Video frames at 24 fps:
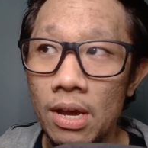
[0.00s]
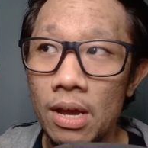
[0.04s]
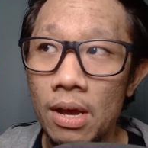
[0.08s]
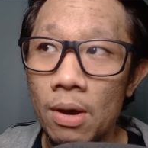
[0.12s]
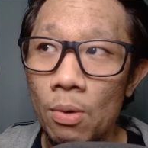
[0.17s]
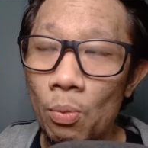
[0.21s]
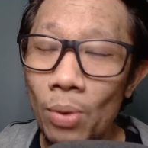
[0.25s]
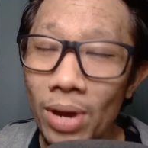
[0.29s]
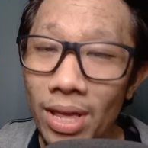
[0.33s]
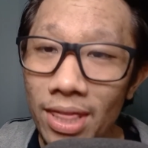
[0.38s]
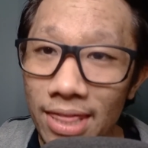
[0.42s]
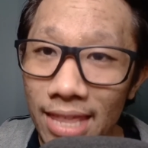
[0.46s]

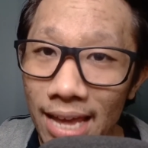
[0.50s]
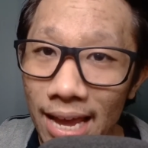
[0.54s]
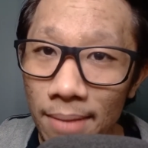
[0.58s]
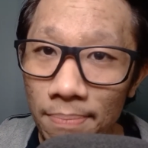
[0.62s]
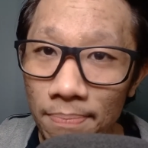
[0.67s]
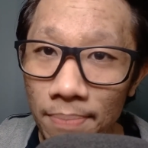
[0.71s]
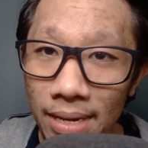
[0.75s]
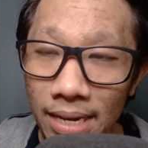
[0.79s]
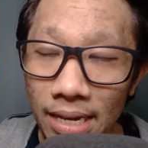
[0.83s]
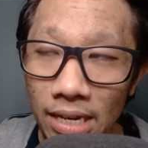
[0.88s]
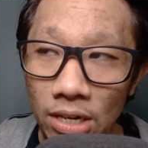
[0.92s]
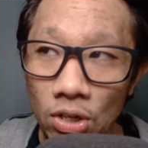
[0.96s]
With that
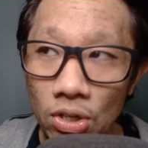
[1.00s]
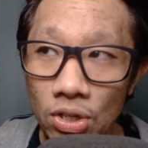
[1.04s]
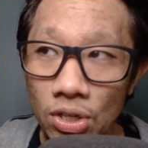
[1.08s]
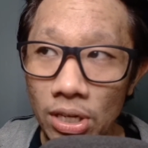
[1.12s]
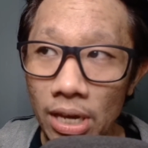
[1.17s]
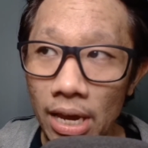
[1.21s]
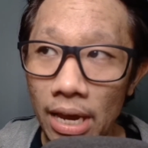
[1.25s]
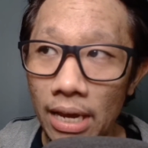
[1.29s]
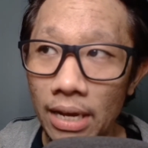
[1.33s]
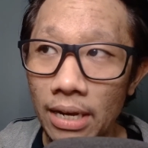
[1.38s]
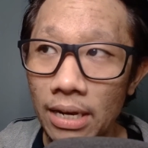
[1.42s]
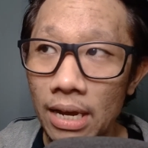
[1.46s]
being
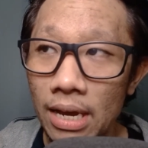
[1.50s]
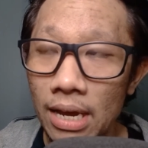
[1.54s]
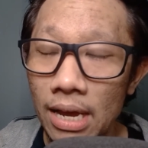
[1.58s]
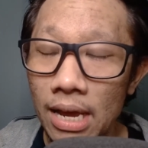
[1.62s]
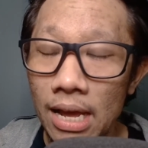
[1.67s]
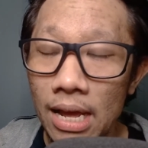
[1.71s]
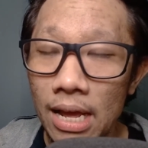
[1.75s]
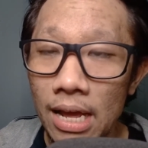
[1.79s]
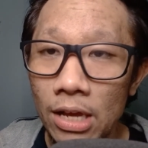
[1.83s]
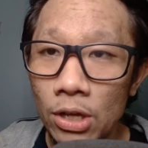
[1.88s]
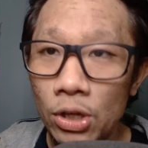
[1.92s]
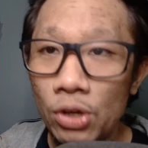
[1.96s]
said,
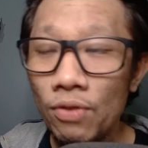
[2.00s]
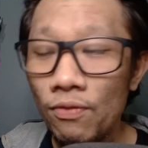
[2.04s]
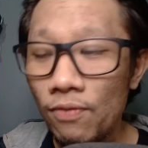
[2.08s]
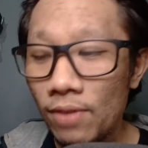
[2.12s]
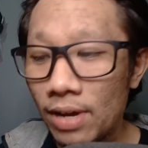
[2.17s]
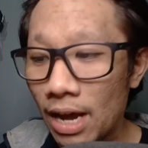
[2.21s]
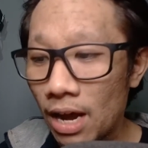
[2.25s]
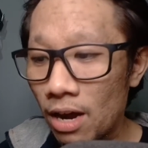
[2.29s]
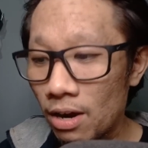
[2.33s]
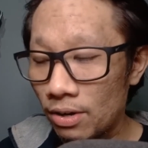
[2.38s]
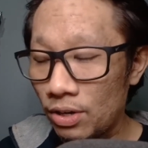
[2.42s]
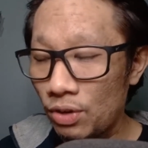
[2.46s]

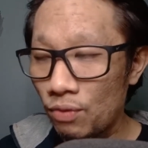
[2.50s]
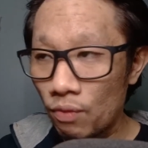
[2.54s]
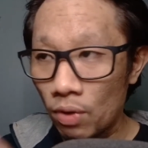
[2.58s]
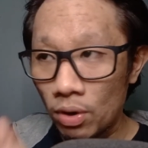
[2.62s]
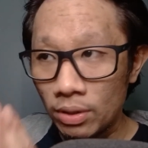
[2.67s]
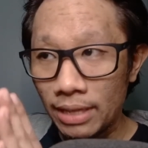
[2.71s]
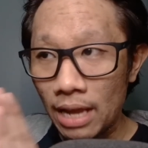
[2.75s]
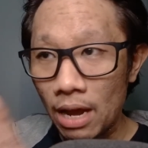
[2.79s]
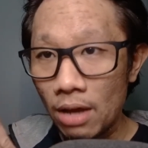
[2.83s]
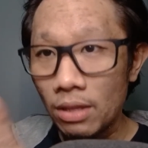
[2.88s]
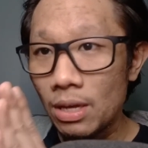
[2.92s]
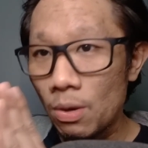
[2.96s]

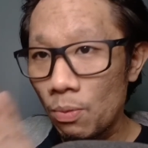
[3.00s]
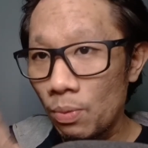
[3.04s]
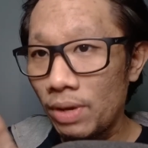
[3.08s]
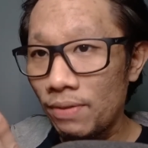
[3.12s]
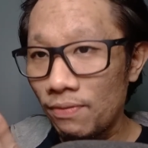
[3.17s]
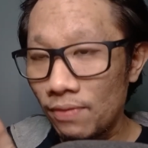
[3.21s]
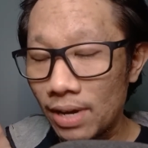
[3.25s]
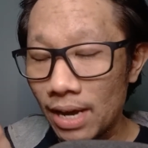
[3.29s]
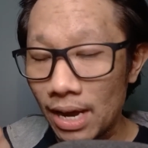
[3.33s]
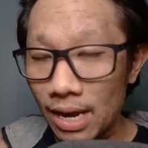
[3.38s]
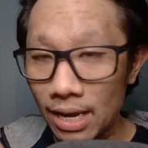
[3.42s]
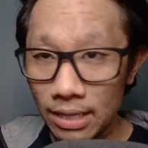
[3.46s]
now that
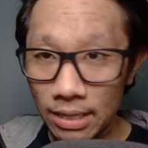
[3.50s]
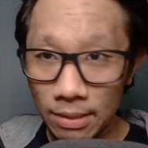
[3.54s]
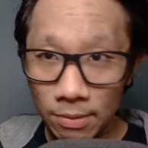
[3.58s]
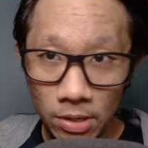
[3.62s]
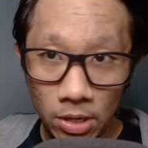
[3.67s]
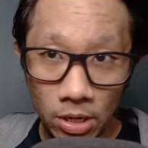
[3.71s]
we've got